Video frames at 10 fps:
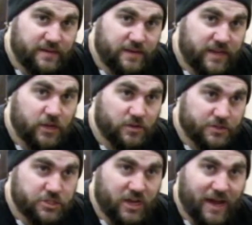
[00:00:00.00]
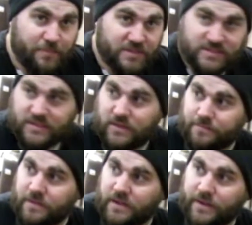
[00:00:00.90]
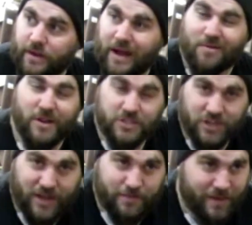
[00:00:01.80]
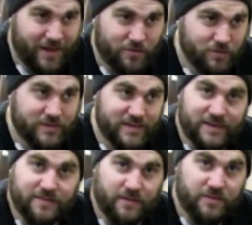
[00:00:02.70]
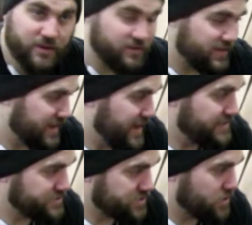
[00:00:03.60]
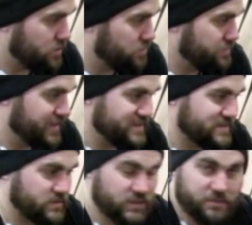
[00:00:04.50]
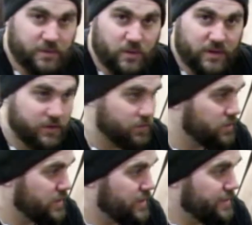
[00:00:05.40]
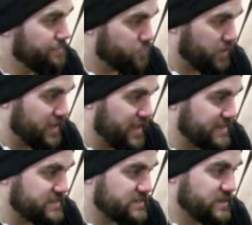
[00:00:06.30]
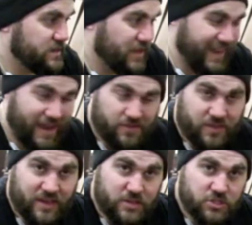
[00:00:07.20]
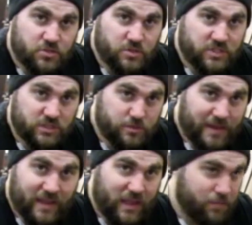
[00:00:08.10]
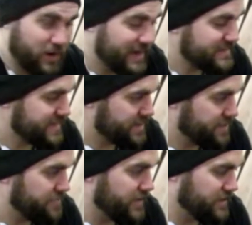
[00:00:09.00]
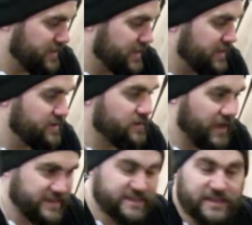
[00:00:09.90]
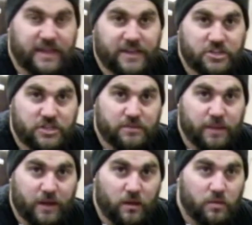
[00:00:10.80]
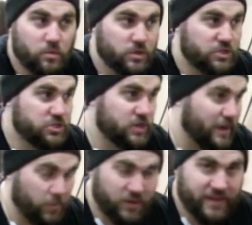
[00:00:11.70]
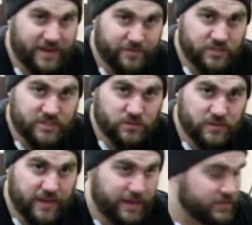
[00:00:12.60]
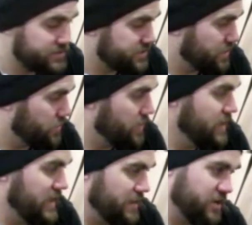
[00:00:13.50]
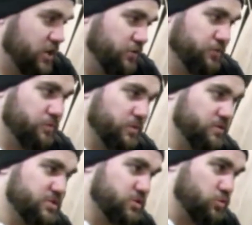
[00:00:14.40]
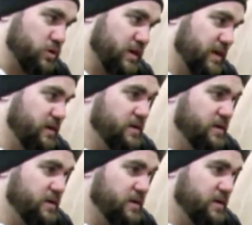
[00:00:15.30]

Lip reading: here in the shop. This is a hot rod shop. I don't really need anything thicker than that, so that's going to be what I do. 3/8, an 1/8 inch, which I do make a lot of brackets out of, and then 18 gauge sheet metal, which I weld that every single day. So I'm going to go through those 3,